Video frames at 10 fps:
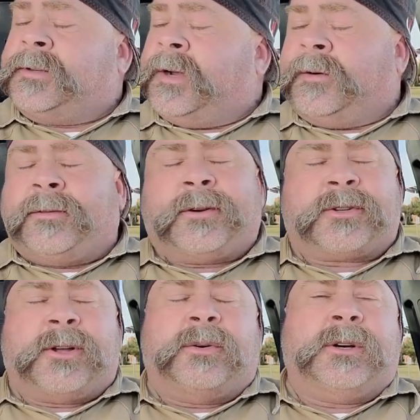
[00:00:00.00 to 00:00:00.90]
Now,
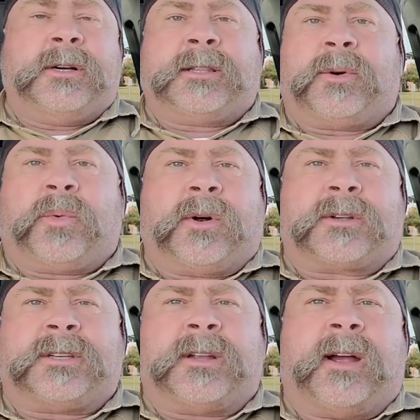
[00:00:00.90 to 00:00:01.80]
there's no hood that
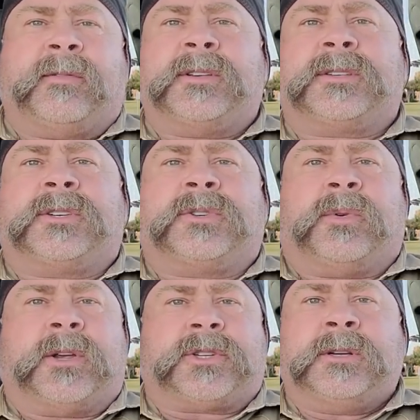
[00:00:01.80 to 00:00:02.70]
works in every
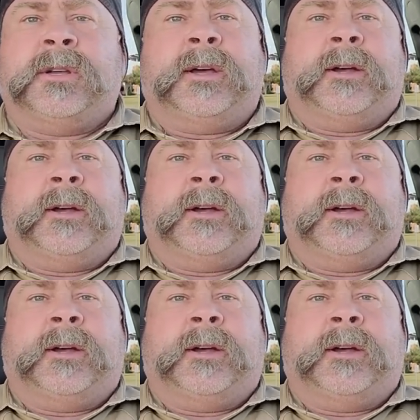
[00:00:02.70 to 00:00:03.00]
situation.